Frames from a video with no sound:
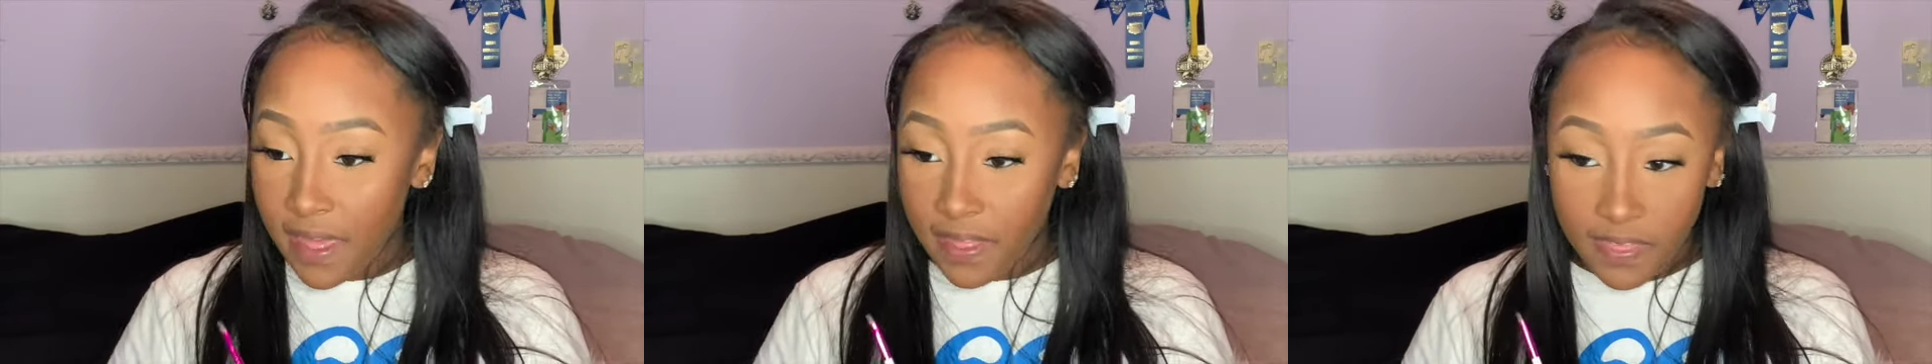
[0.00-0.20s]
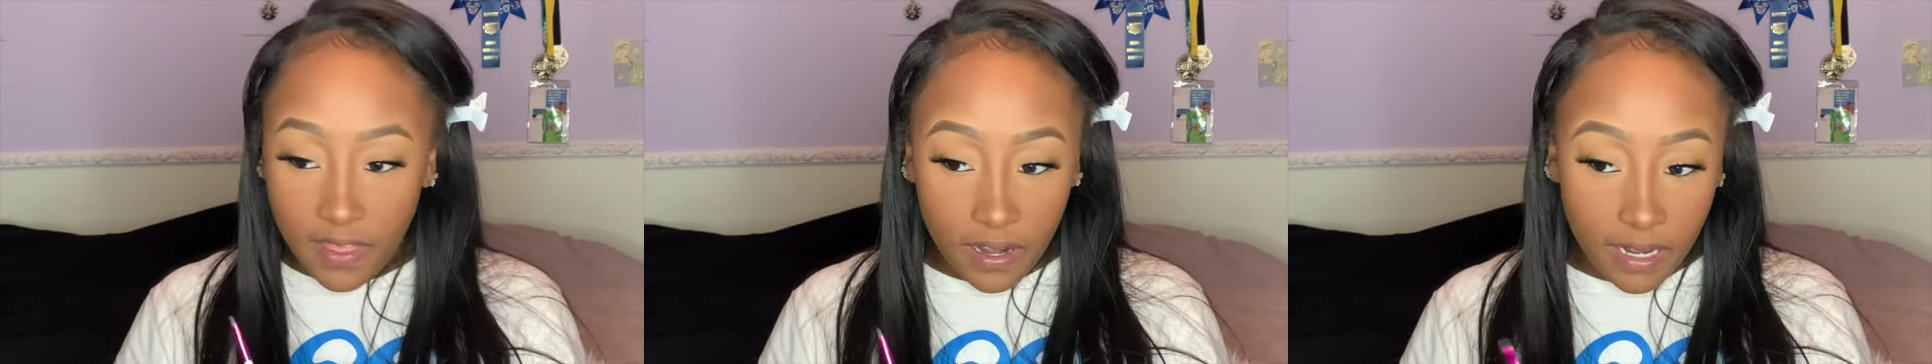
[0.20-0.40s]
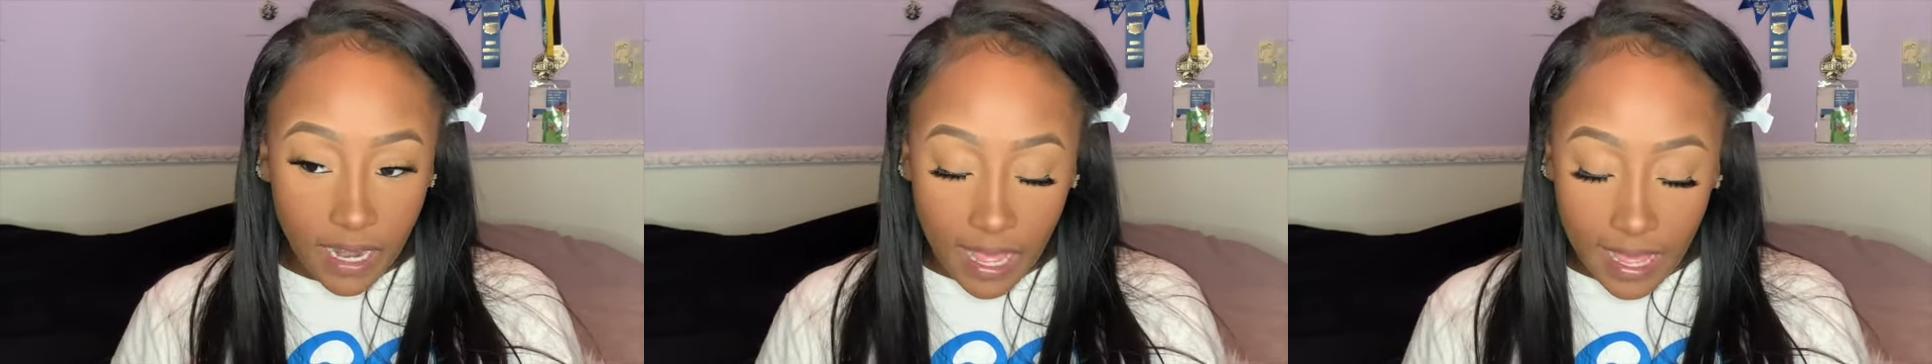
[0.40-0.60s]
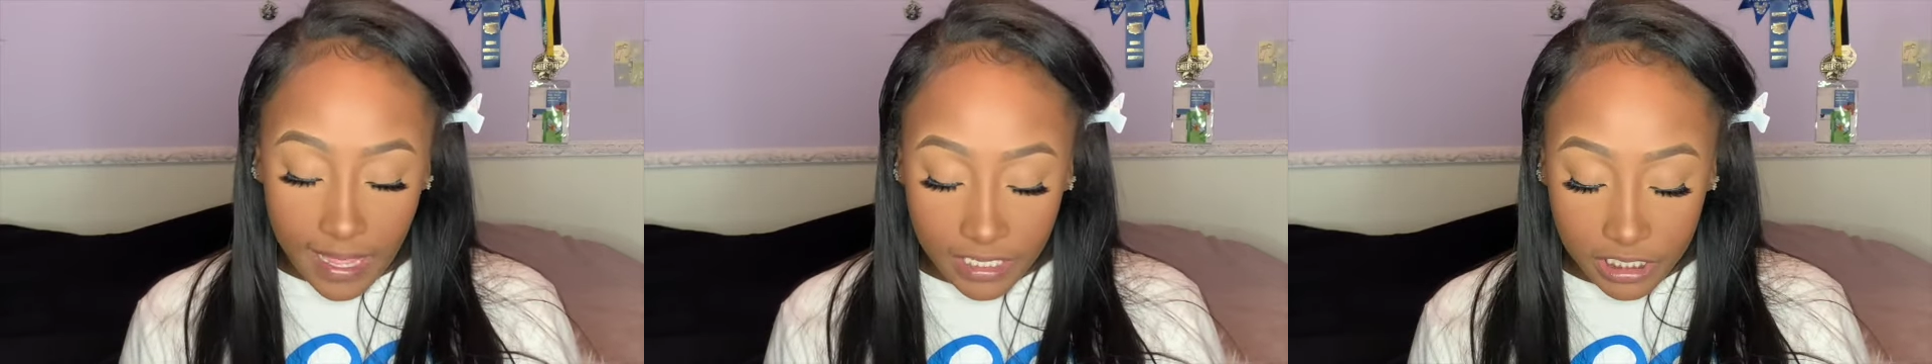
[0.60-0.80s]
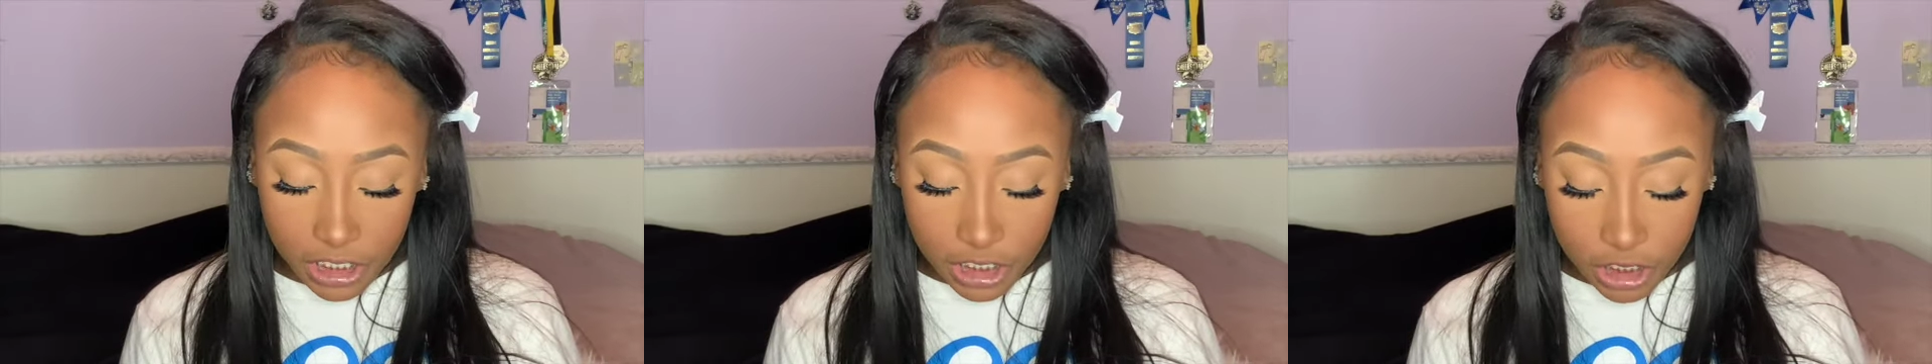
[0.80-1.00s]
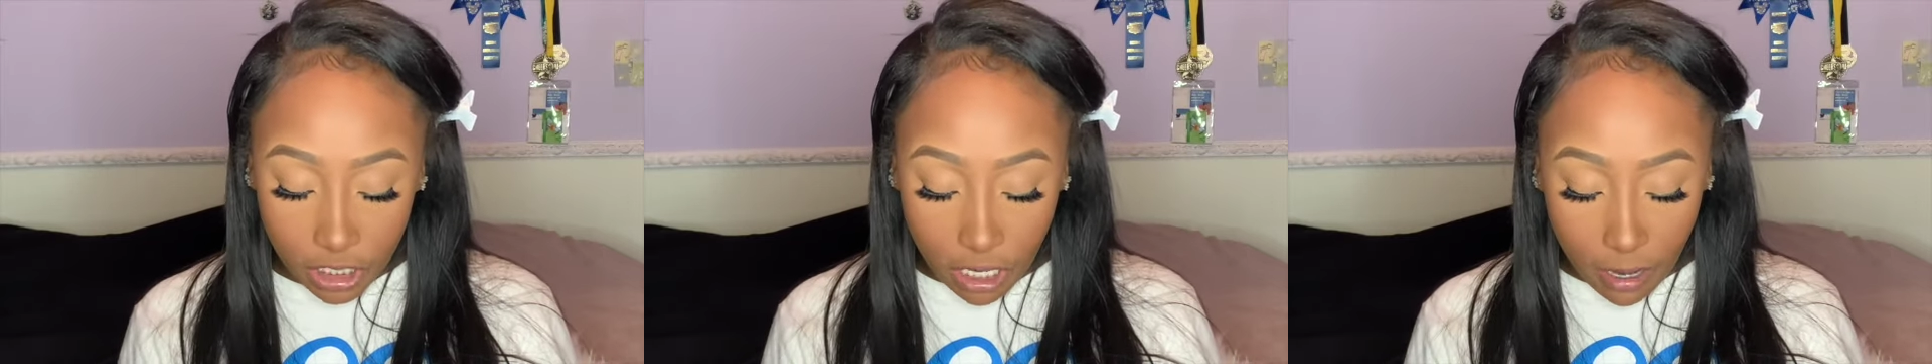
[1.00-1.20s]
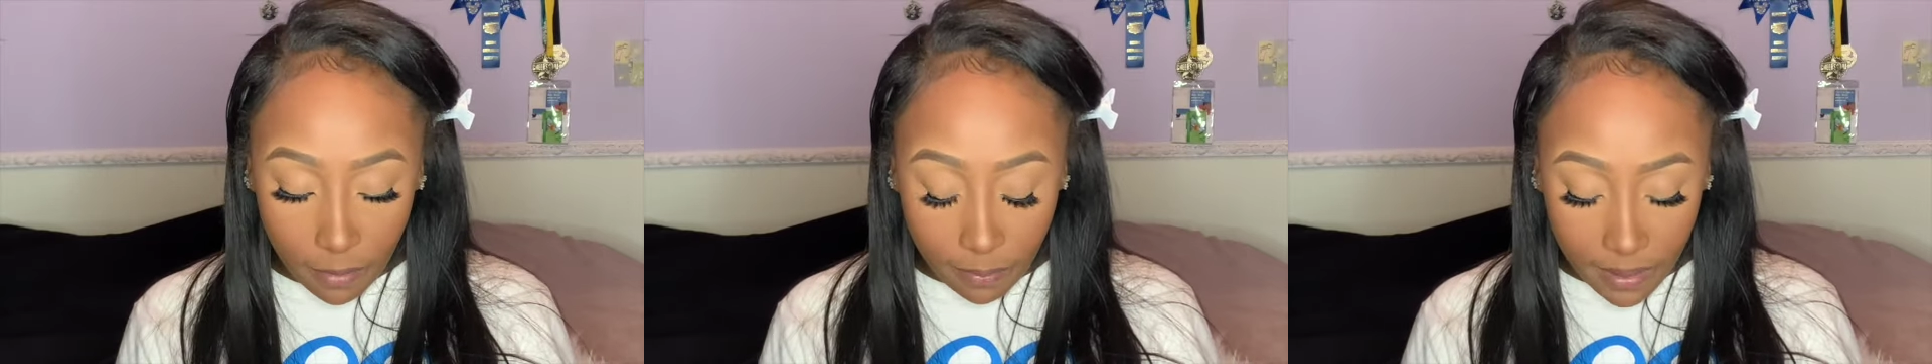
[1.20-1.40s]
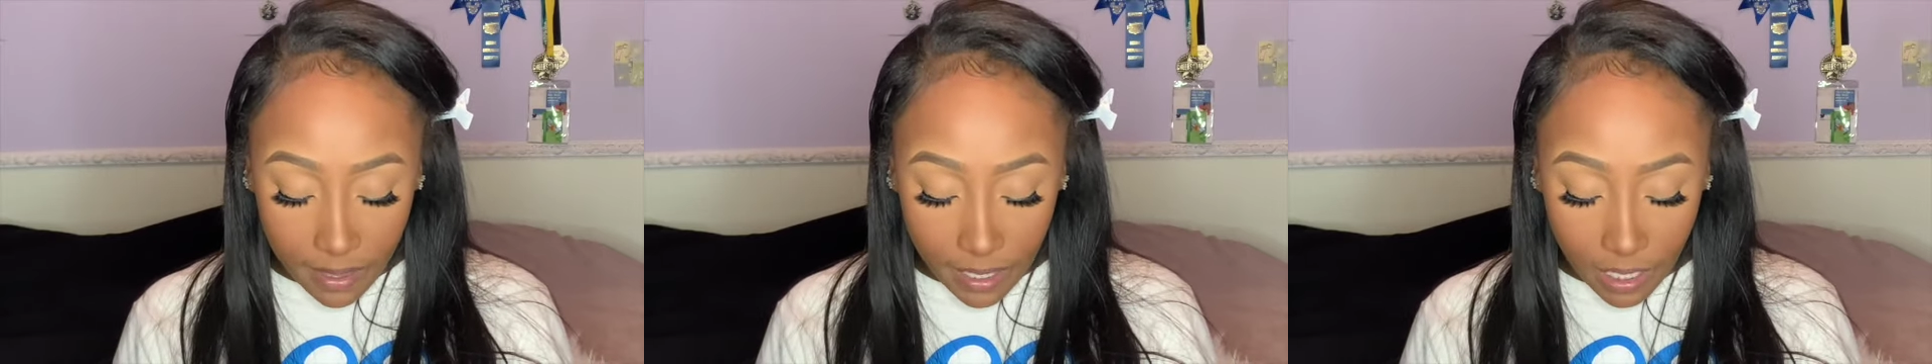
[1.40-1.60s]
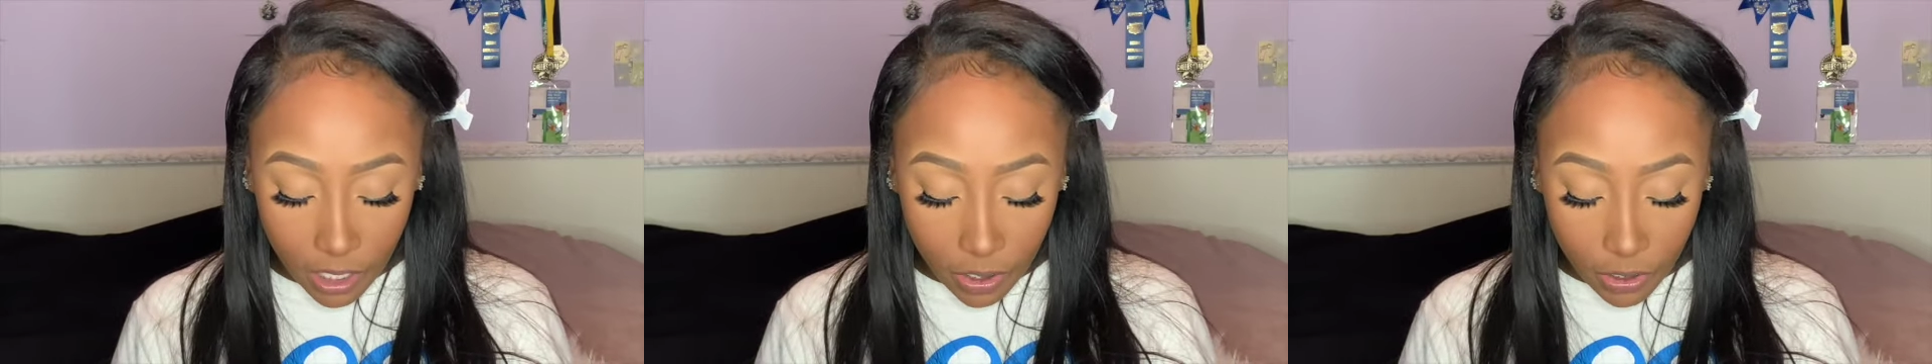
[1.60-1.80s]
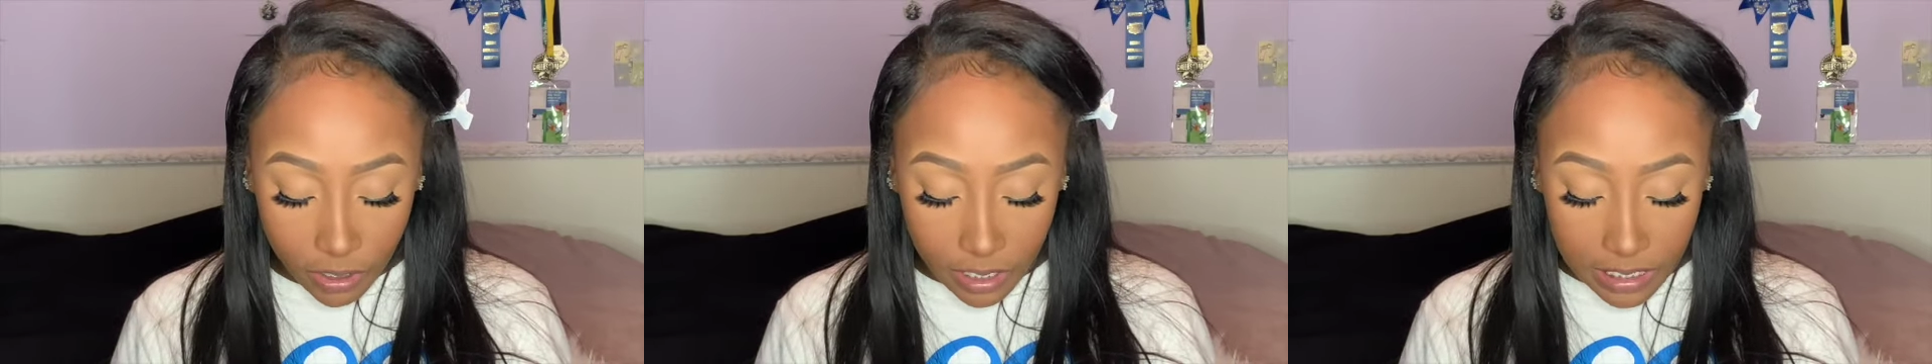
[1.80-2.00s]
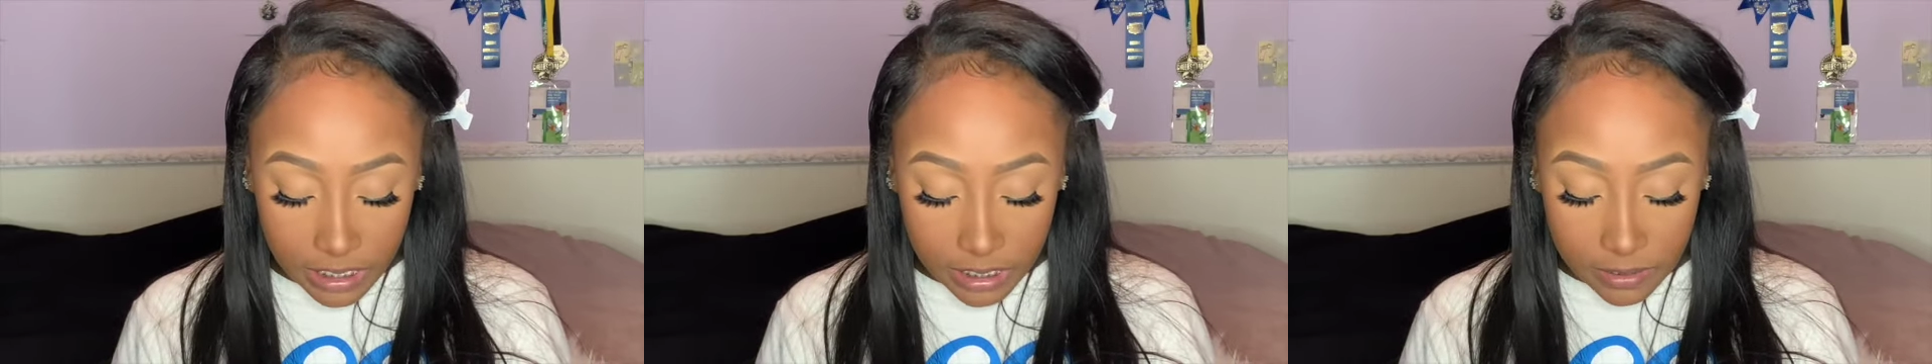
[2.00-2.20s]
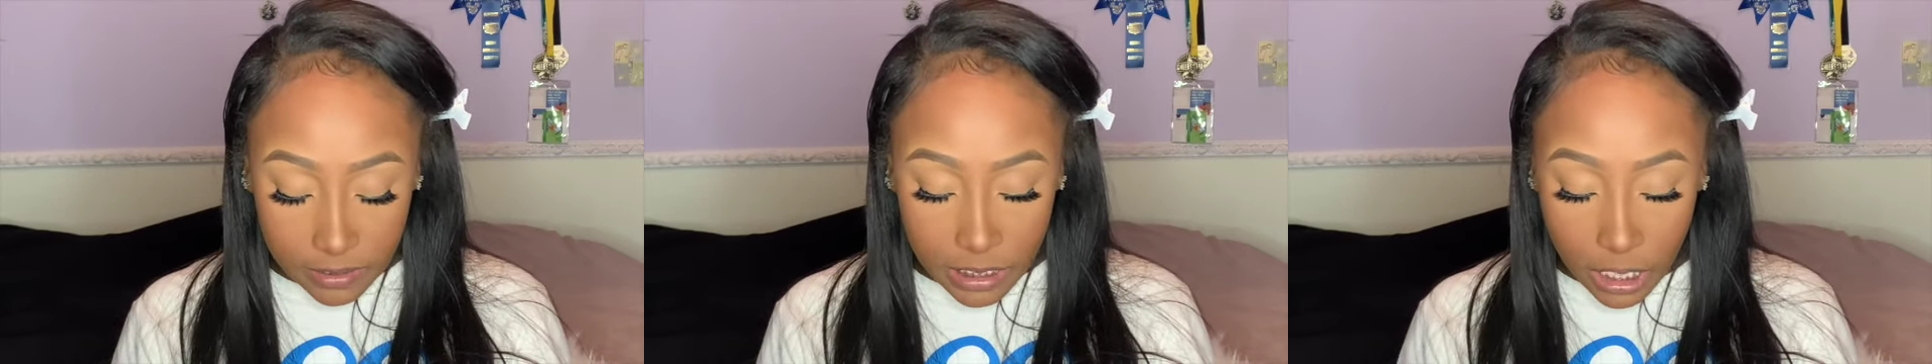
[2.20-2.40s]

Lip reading: they're not as sharp and crisp.